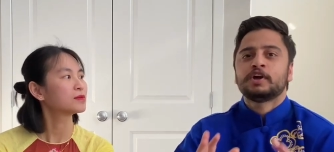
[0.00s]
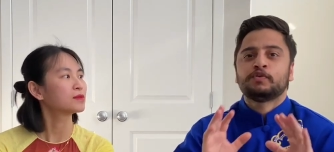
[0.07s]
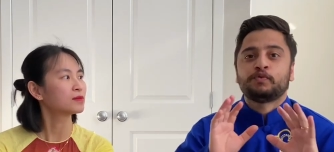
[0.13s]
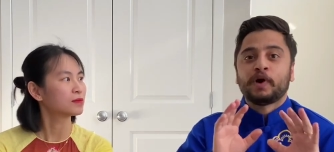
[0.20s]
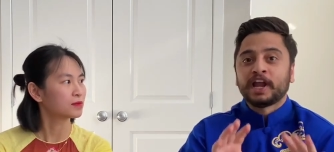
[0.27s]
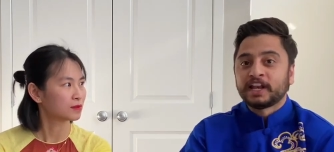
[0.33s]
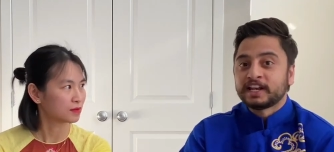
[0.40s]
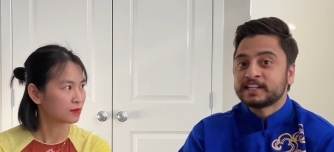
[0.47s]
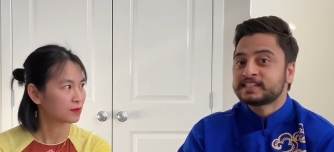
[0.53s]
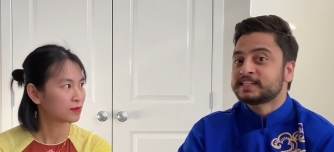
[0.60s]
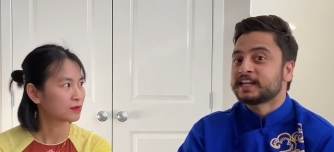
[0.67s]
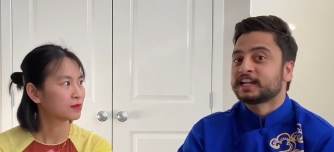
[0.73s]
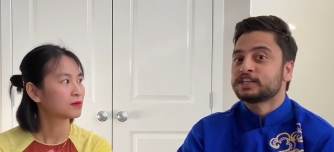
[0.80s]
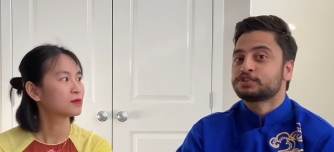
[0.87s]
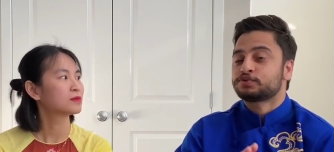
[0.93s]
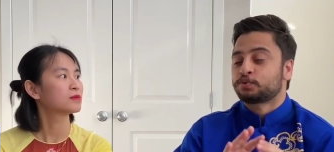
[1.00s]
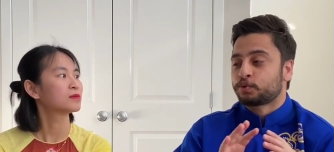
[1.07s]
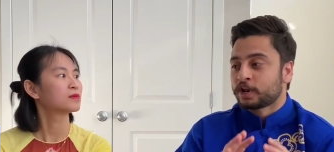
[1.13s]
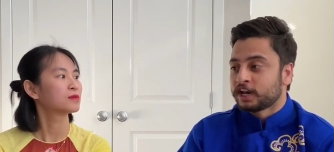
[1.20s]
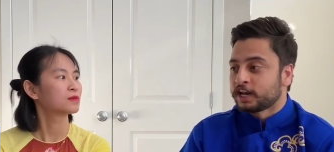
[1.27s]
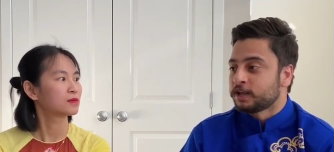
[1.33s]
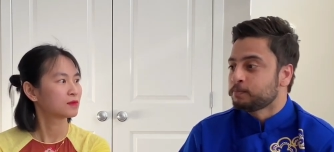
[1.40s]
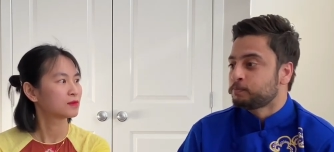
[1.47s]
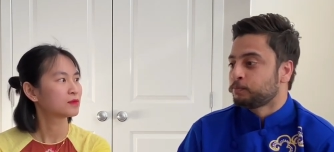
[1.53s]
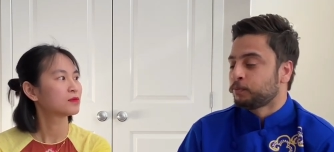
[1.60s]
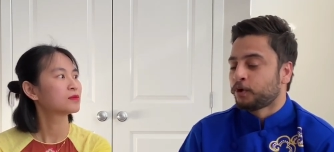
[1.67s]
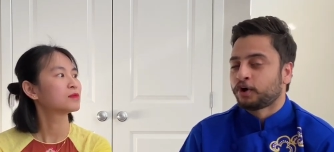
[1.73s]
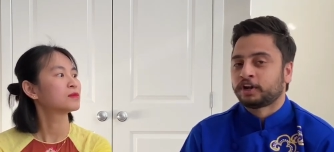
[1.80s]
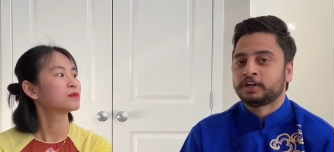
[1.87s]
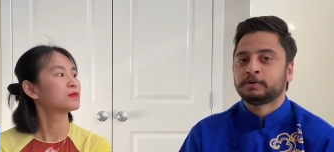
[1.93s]
Speaker 1: Mm. listening is really
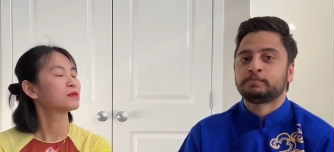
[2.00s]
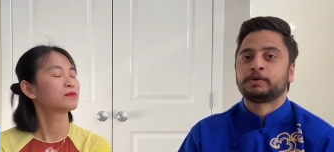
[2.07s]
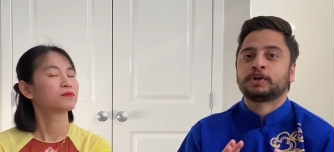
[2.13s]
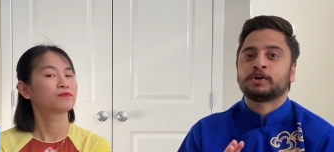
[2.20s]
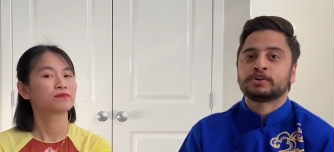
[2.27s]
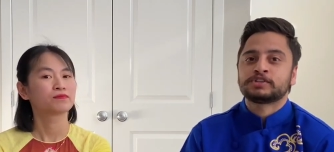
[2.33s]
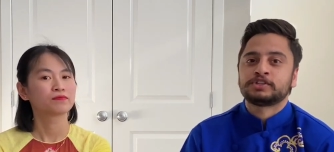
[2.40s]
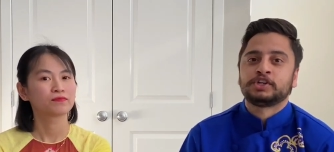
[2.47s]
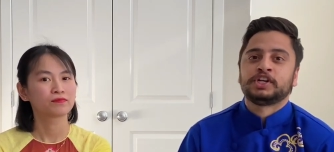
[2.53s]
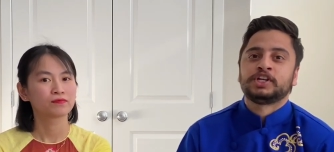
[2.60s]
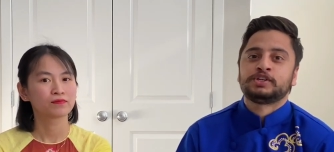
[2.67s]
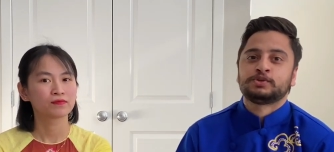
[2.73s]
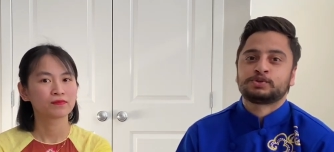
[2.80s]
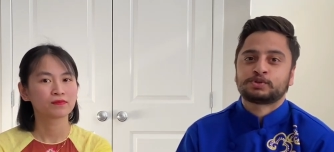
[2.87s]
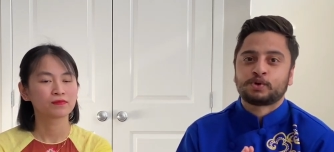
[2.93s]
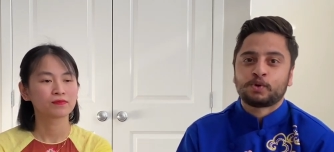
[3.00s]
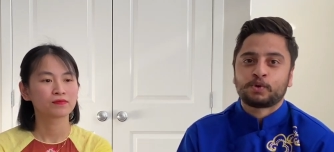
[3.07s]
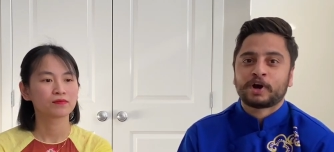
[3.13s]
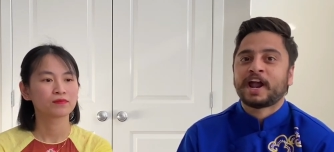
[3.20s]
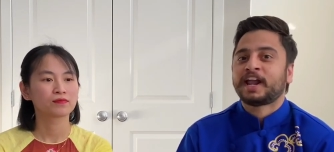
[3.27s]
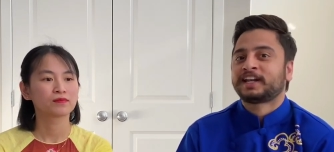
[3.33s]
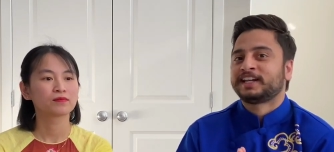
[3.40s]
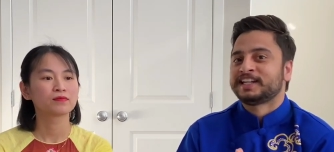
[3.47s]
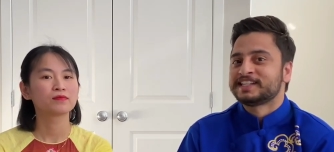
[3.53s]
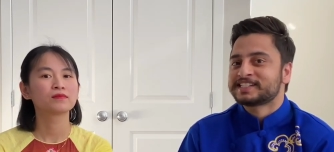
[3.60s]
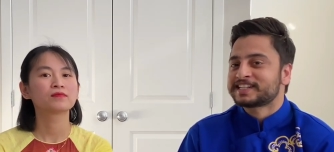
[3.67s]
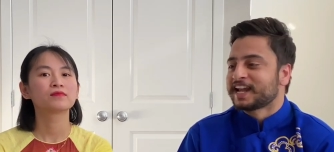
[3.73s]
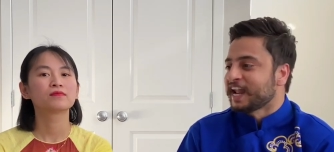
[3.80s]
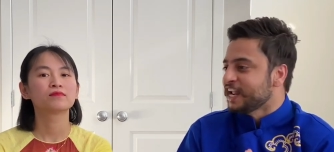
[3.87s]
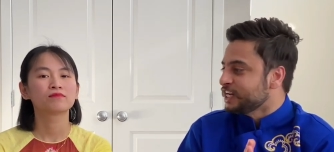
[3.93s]
important because you need to score at
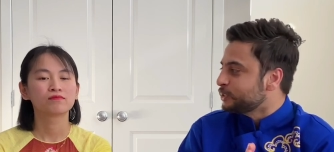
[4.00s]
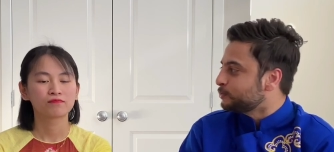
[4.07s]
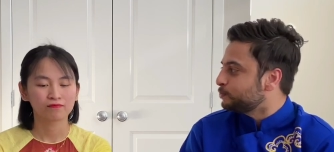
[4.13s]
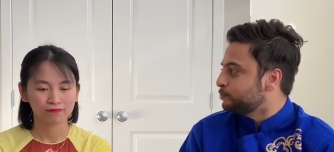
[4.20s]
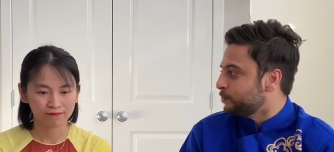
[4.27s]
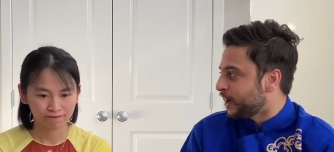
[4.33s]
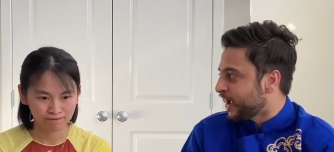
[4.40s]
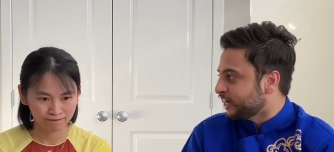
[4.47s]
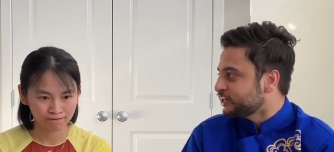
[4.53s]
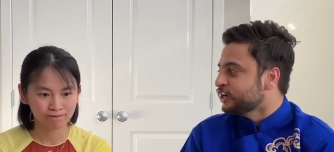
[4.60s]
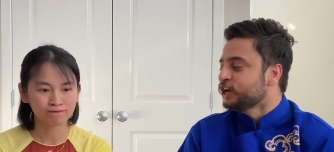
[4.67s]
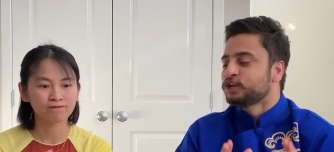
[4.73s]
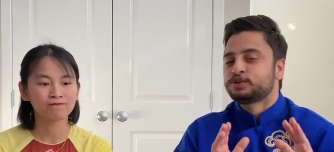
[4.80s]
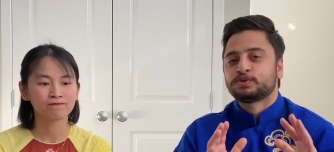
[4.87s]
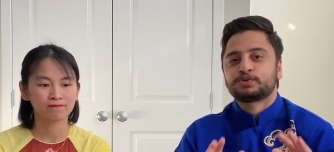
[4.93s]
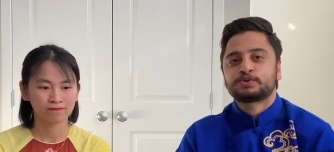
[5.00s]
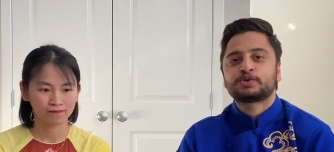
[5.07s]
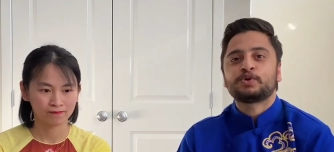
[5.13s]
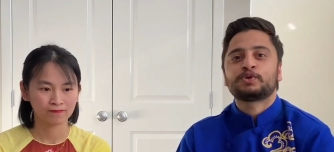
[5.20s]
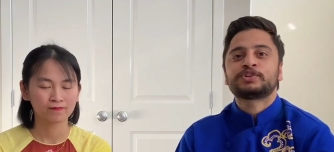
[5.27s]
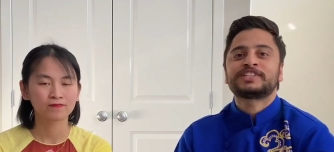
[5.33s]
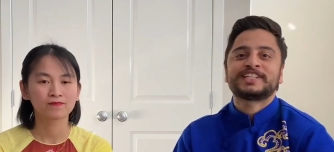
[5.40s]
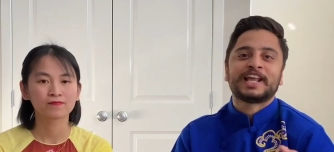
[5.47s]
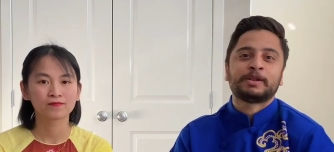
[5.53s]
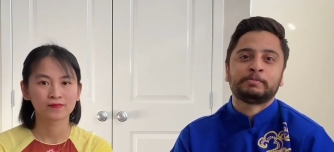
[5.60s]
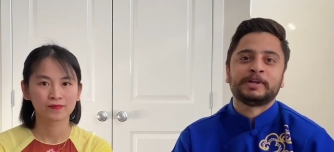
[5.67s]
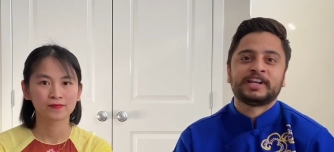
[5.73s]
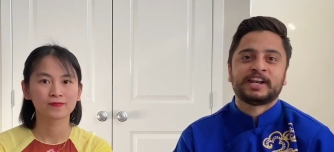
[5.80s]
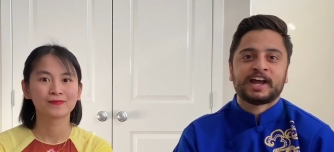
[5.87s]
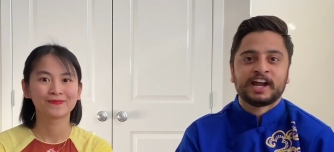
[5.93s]
least 8 band mm. to score
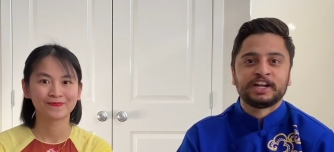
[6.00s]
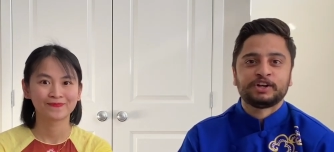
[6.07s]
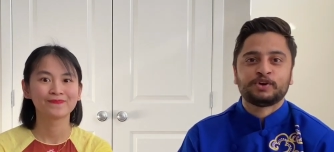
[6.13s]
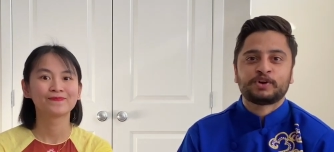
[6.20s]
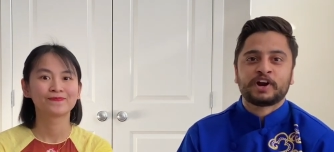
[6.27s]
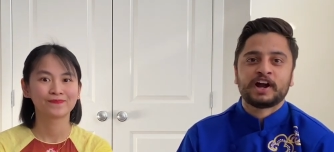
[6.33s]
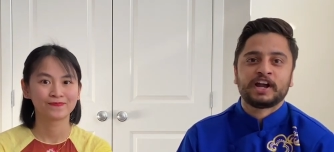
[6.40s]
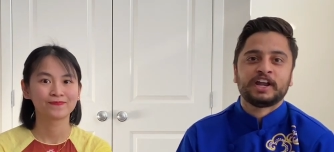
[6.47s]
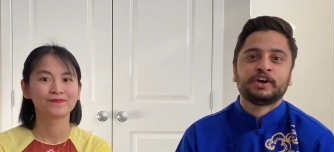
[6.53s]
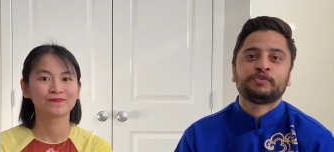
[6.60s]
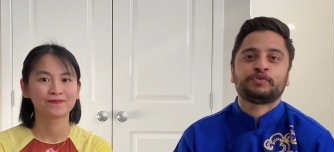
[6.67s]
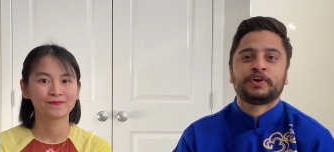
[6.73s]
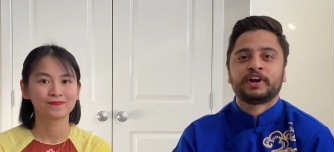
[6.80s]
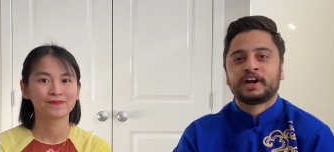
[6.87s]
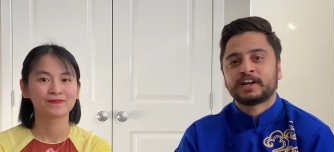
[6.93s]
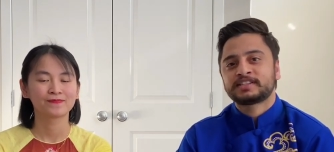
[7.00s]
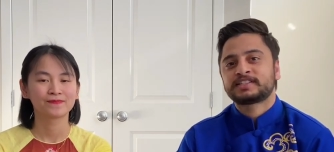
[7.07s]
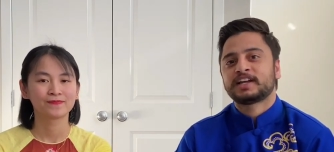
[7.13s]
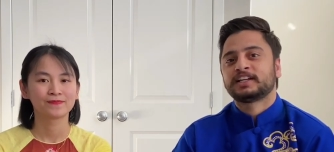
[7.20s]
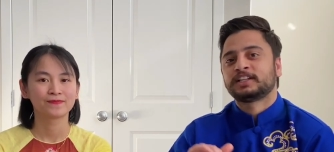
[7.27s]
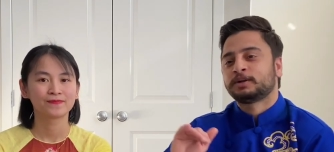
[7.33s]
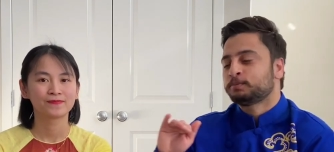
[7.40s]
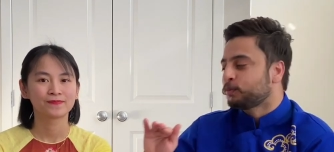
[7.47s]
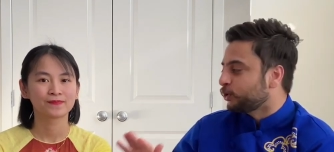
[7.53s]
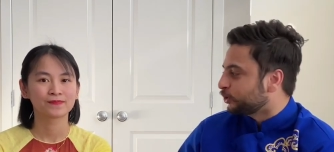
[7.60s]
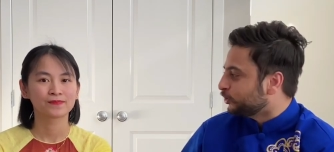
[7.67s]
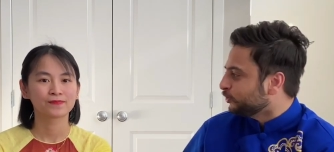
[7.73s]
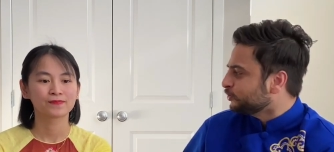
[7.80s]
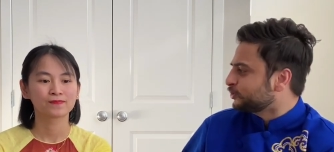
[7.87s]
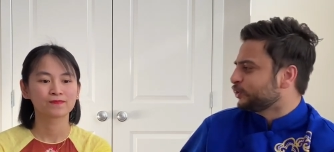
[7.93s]
CLB 9 or higher whereas other
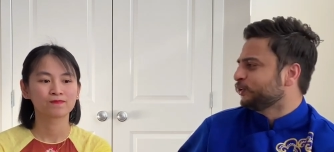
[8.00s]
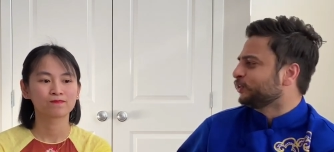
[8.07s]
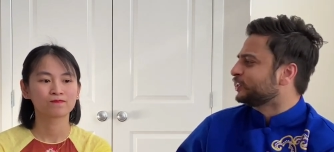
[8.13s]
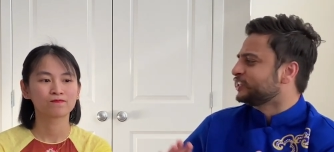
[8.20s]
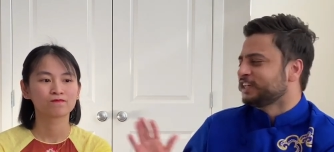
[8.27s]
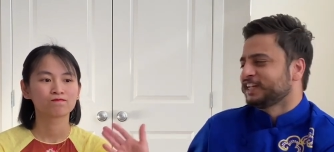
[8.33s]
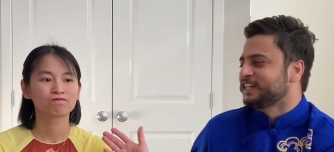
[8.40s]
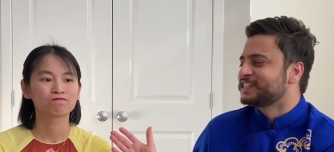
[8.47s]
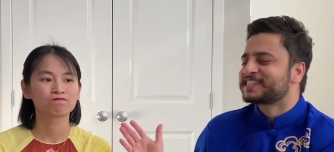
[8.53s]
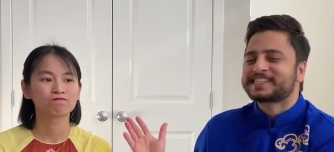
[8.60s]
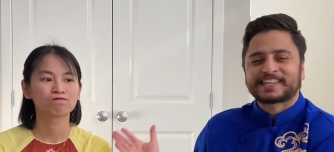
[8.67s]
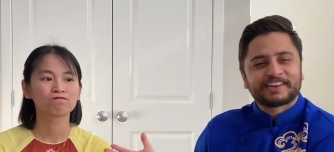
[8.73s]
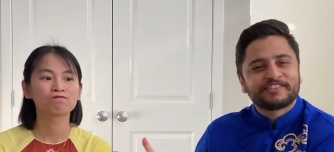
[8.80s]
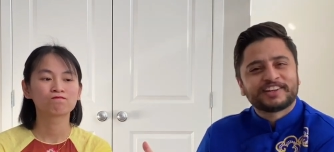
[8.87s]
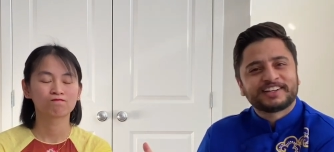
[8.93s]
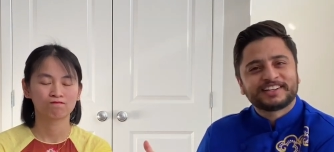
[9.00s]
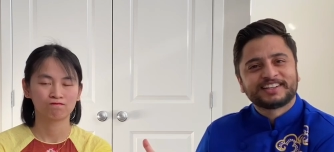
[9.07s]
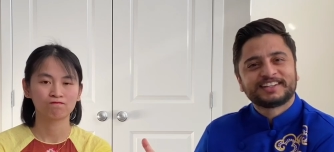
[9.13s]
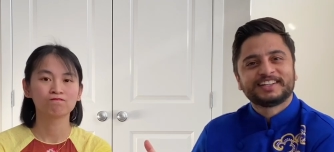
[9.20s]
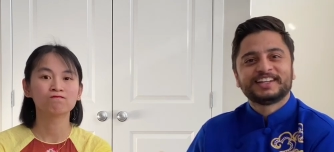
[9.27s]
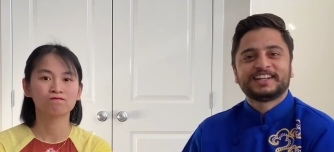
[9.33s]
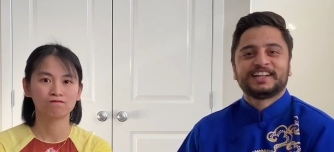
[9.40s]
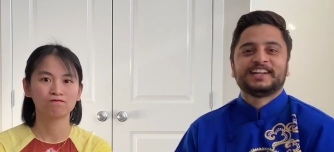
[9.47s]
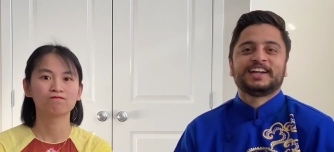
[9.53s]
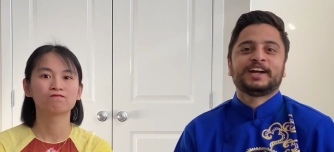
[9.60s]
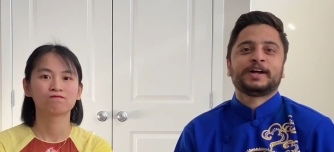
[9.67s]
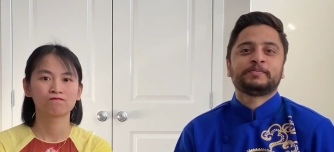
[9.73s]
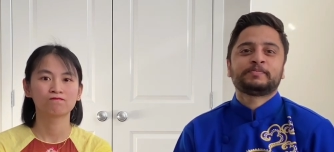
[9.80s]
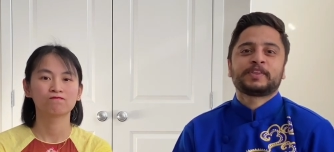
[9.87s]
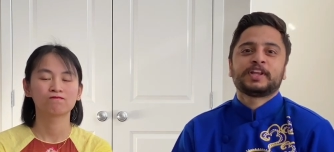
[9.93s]
modules you only need 7. Hmm.
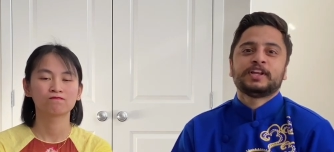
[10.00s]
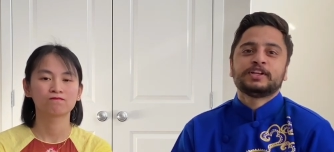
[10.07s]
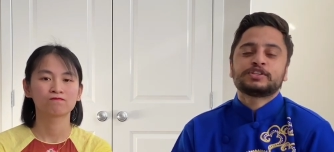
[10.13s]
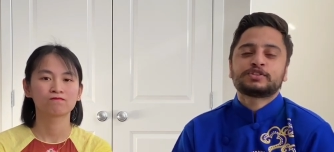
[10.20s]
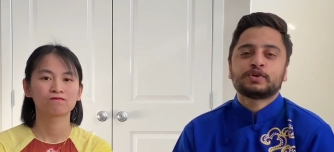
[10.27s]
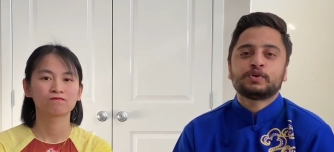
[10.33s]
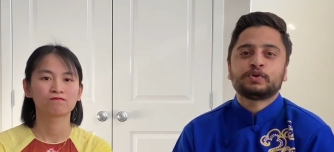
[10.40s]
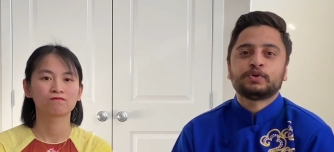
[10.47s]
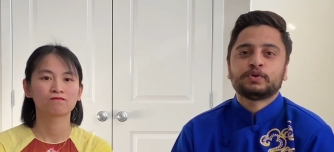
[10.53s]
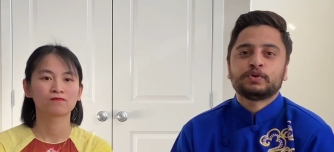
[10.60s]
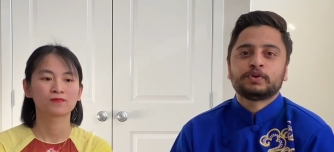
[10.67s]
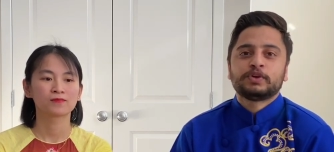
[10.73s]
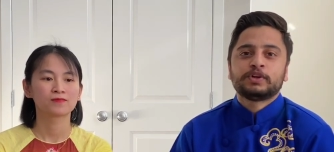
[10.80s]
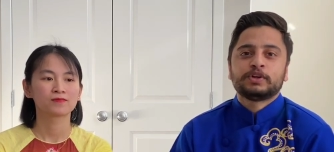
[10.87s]
Um, so